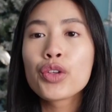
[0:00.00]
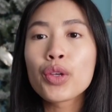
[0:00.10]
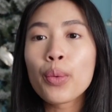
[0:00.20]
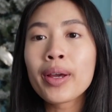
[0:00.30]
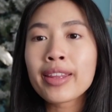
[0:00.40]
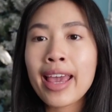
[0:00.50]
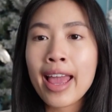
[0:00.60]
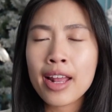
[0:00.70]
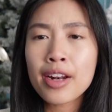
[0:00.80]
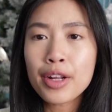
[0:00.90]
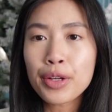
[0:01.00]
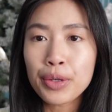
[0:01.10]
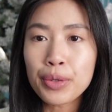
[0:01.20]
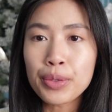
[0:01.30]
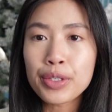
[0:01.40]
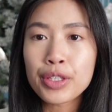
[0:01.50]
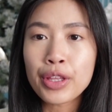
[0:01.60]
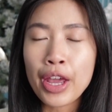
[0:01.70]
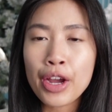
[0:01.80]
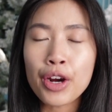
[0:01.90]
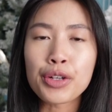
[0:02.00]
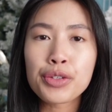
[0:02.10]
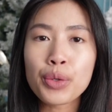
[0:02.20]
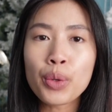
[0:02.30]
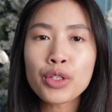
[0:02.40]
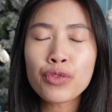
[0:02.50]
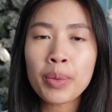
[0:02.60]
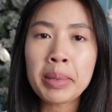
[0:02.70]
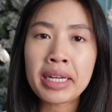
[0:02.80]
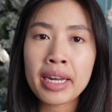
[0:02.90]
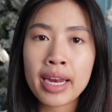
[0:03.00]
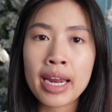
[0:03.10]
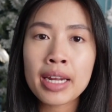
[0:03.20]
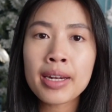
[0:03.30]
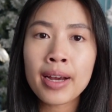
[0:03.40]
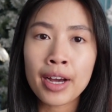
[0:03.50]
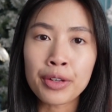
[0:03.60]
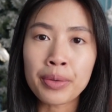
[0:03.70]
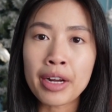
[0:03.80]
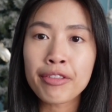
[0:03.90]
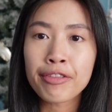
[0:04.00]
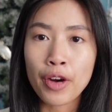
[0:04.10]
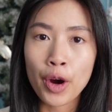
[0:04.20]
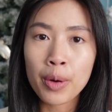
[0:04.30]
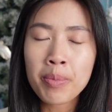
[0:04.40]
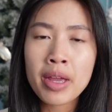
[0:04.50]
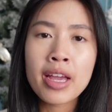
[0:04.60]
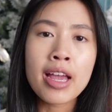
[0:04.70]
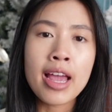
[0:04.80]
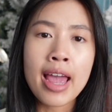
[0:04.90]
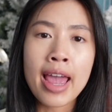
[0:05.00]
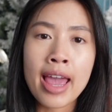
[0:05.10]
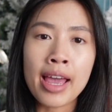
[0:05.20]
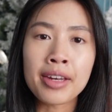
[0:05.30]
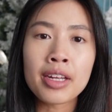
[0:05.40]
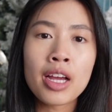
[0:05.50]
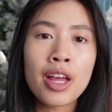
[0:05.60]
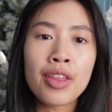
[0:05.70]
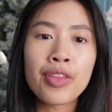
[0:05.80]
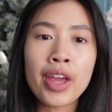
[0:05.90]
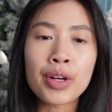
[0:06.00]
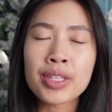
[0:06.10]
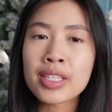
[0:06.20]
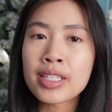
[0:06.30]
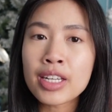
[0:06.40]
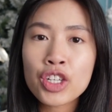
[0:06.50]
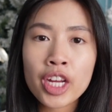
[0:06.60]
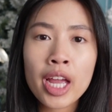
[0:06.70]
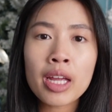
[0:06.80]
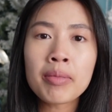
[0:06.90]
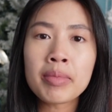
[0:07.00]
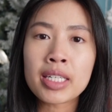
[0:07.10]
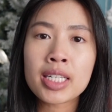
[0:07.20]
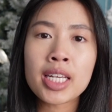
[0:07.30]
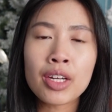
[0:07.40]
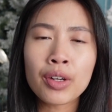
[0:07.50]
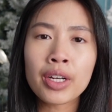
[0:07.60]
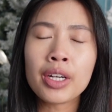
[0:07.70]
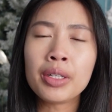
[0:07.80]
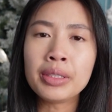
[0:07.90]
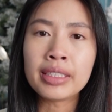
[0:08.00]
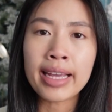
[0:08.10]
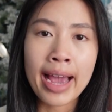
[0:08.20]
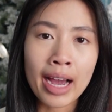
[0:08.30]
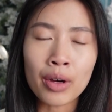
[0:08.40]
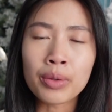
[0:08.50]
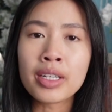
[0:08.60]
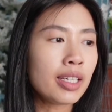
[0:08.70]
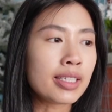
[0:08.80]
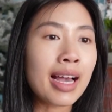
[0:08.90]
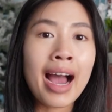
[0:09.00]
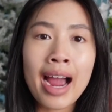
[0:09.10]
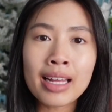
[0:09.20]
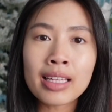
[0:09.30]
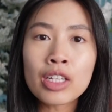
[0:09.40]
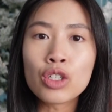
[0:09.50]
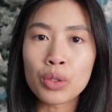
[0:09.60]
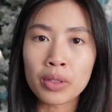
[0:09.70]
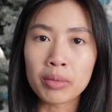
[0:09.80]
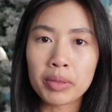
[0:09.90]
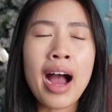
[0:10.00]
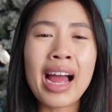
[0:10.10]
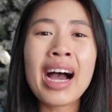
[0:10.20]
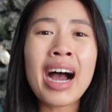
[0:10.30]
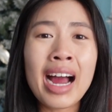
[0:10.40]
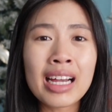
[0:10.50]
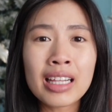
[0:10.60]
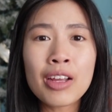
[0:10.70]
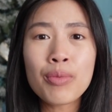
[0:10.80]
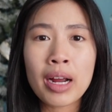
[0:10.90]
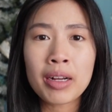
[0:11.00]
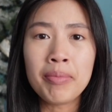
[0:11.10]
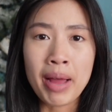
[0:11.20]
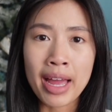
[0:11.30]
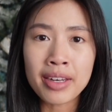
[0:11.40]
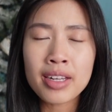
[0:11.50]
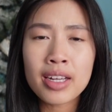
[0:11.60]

So with Canada Goose, they are sourced from a Canadian Hutterite farm, and their stitching material down is highly durable. I highly recommend